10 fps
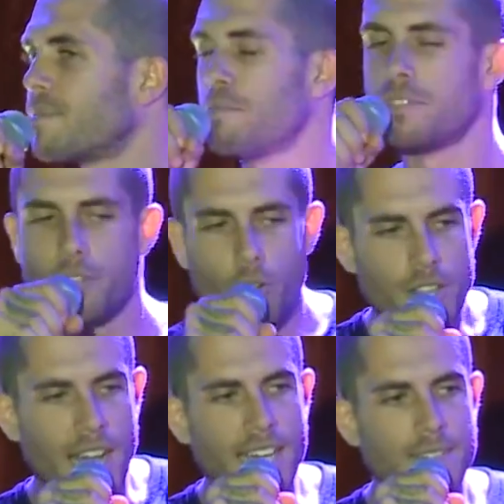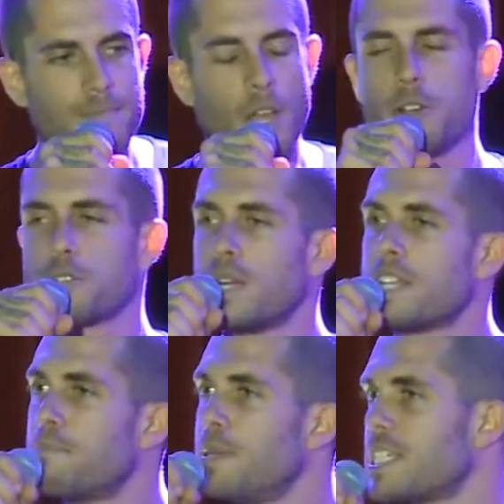Before that, I was one of
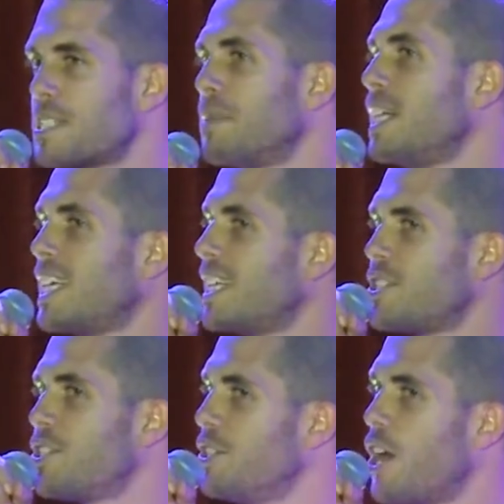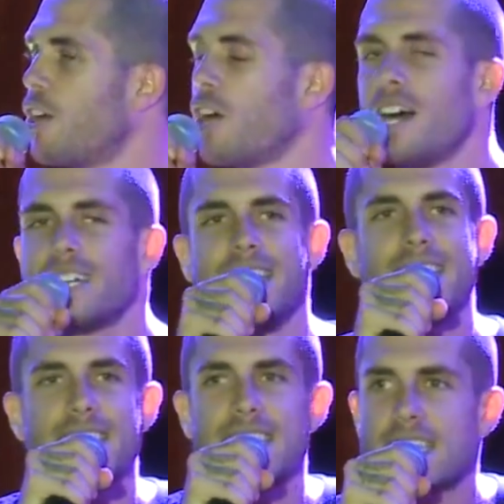the biggest meat eaters you know. I was
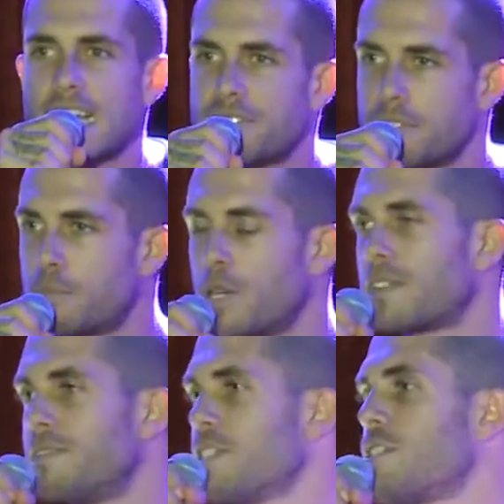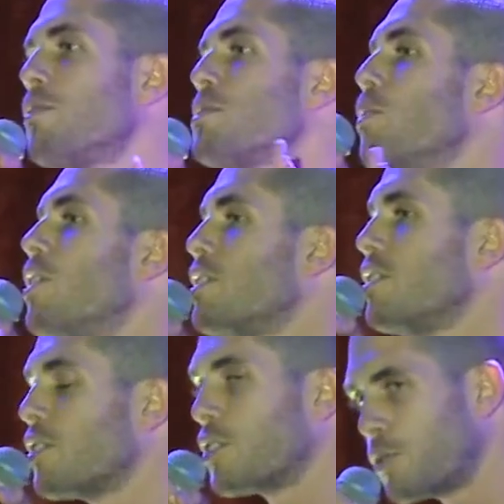eating steak for breakfast. I was working
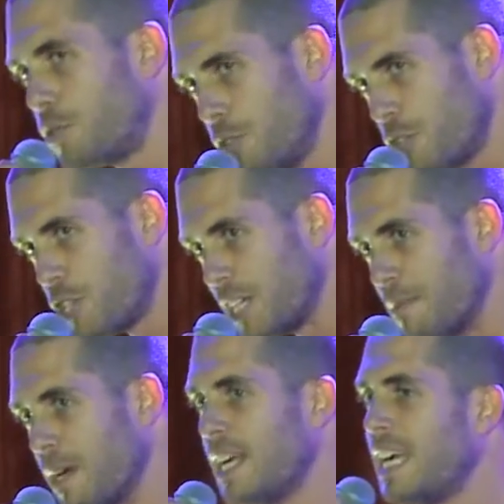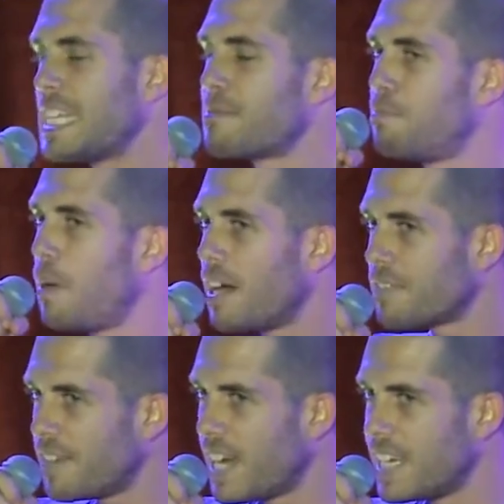on a cruise ship. It's
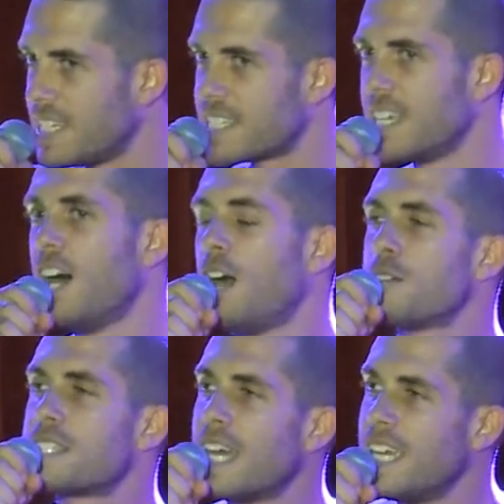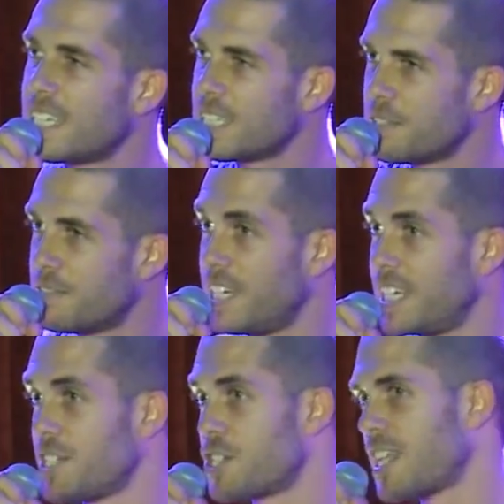buffets. I was taking
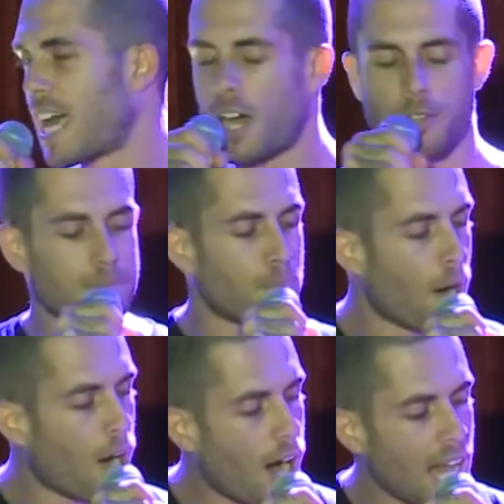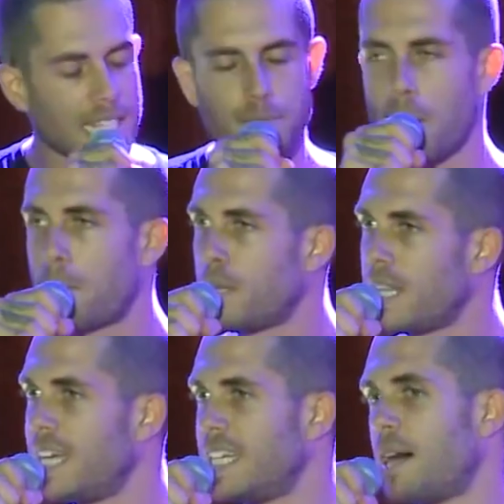advantage of that. I was piling my
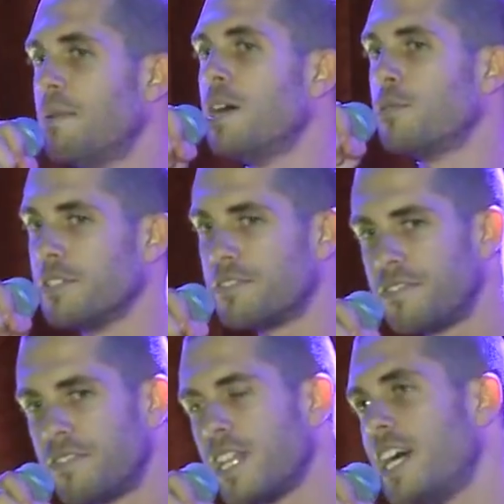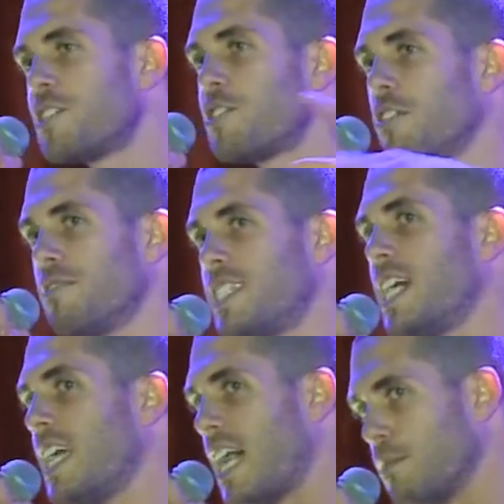plate up with flesh of
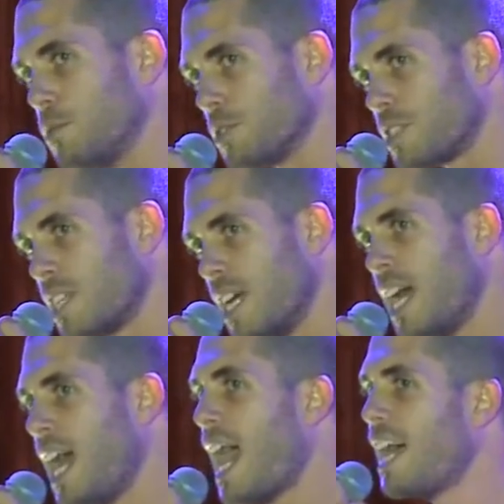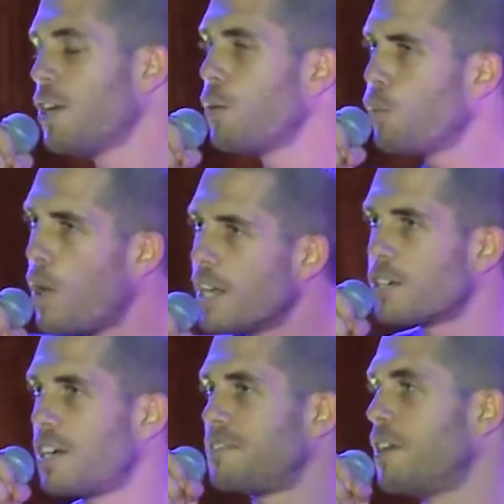dead animals. And no
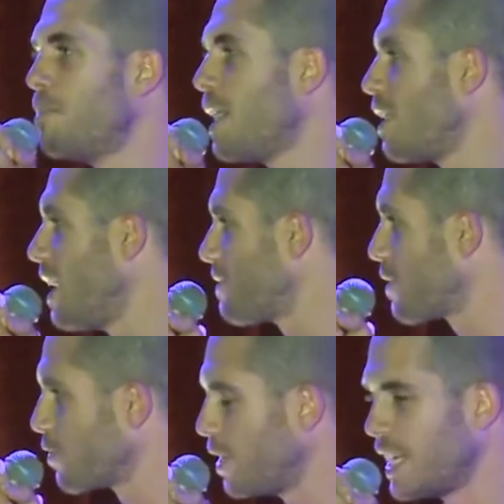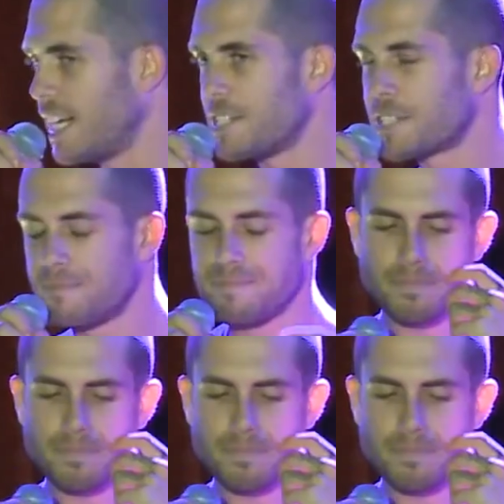wonder I felt better after 3 days.